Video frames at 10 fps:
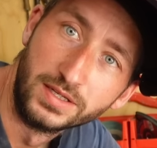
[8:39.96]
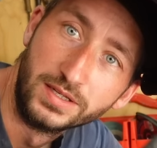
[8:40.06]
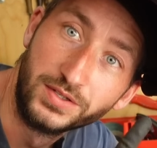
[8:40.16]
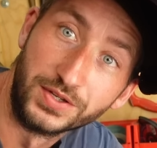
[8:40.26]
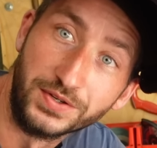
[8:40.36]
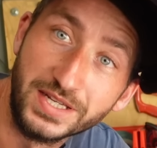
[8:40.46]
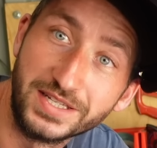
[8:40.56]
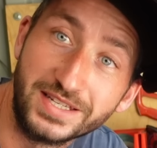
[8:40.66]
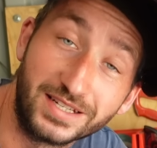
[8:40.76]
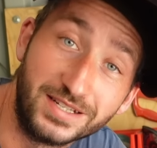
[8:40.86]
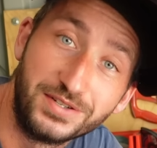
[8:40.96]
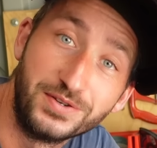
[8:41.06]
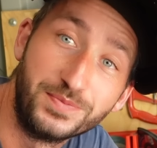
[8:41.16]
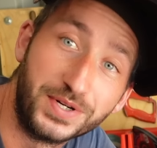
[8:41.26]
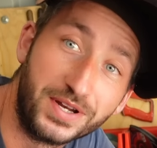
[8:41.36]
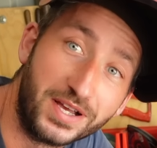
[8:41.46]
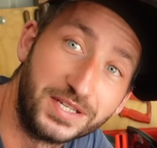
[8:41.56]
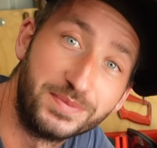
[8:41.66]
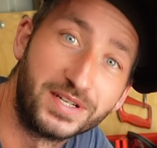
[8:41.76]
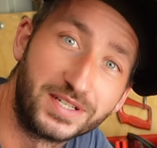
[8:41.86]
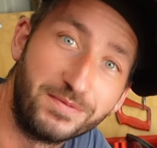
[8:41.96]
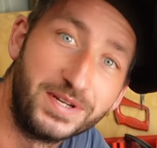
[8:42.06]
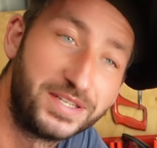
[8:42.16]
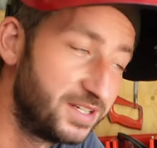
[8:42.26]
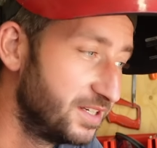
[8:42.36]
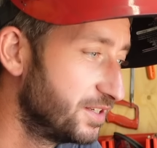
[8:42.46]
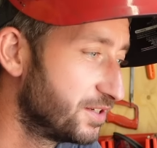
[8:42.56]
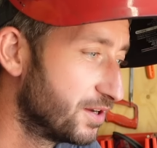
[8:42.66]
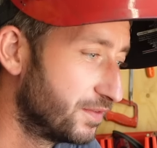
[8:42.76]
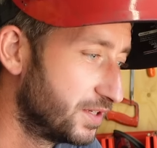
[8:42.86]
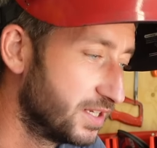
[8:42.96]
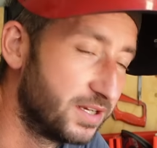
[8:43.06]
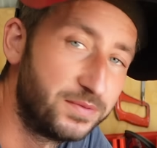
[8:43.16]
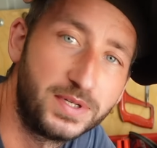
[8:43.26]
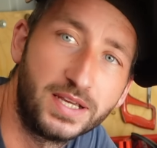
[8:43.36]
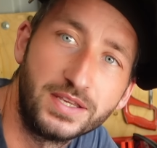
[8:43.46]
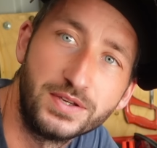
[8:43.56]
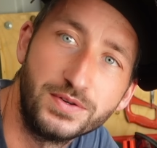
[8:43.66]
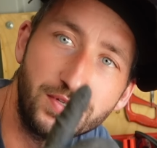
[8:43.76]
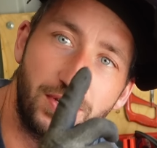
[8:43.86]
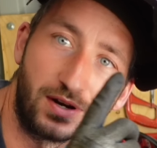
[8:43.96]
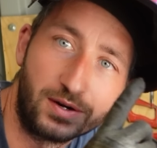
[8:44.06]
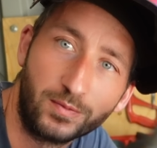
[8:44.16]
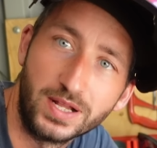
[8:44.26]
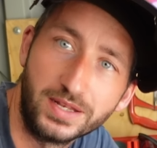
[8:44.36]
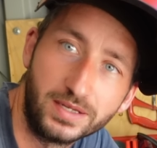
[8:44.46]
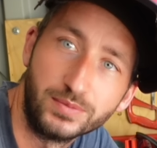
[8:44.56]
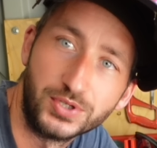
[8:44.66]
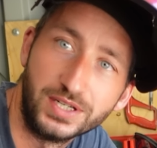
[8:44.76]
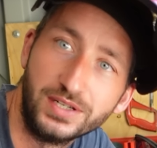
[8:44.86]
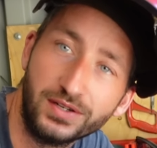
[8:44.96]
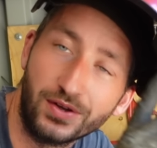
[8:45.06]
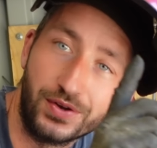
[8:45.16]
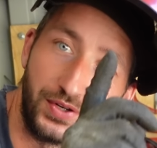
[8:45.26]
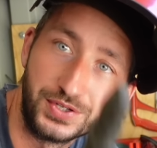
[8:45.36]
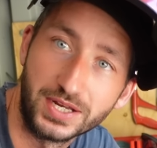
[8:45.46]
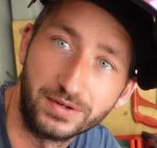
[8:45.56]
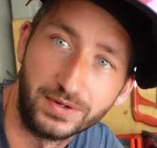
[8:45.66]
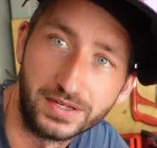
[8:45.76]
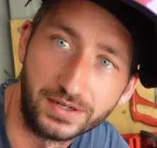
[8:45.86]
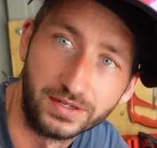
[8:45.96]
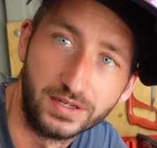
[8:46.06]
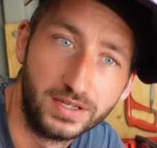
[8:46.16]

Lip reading: So this is actually super nice because I recently discovered that we can use our welding machine on the generator.